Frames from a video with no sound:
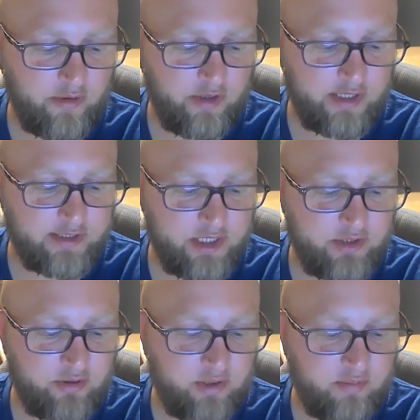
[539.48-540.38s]
They say
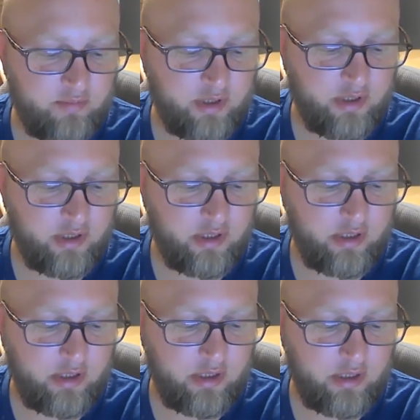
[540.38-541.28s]
to him,
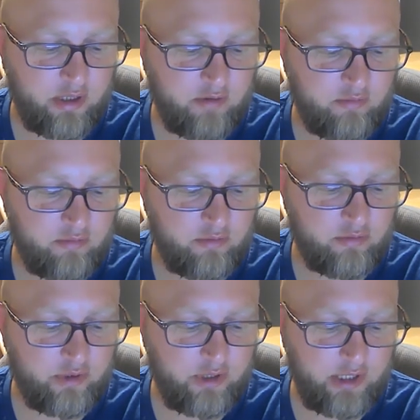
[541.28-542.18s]

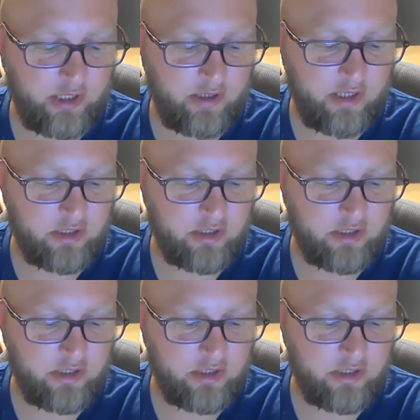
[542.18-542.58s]
they